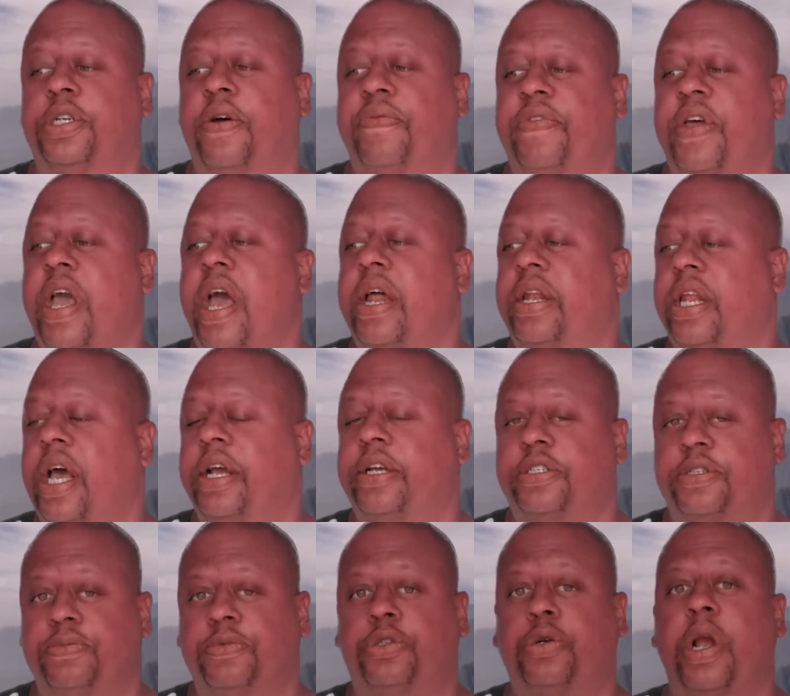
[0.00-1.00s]
of they had like
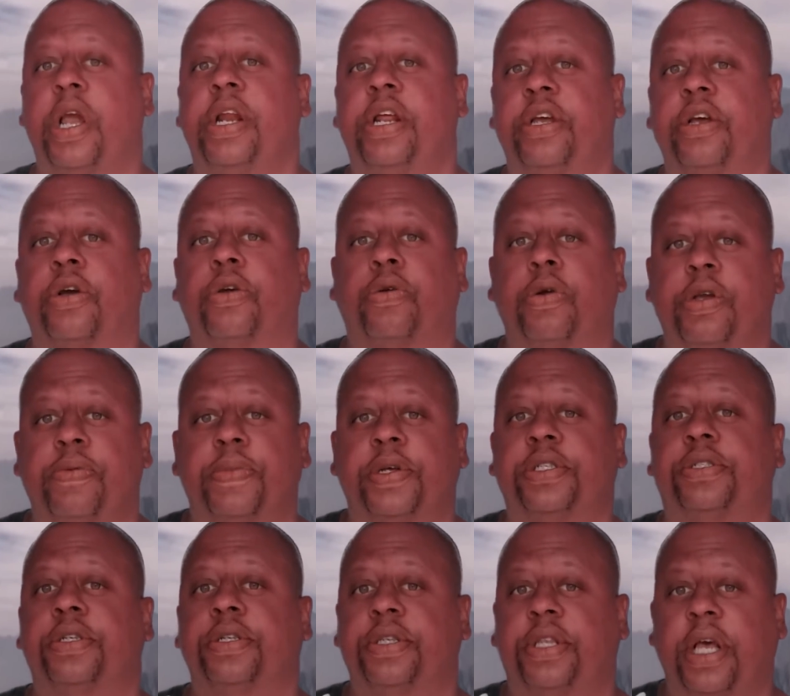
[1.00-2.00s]
some trading
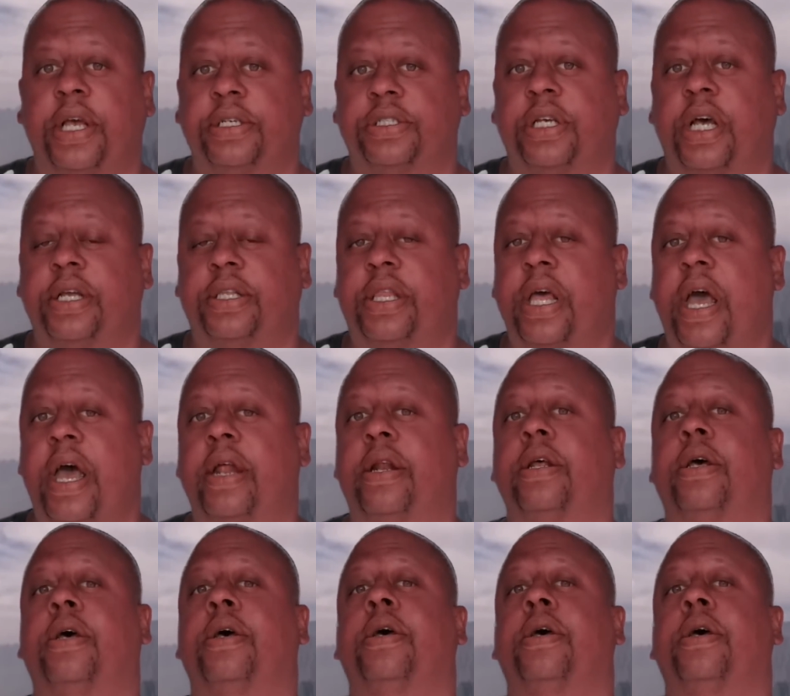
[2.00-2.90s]
agreements and things like that.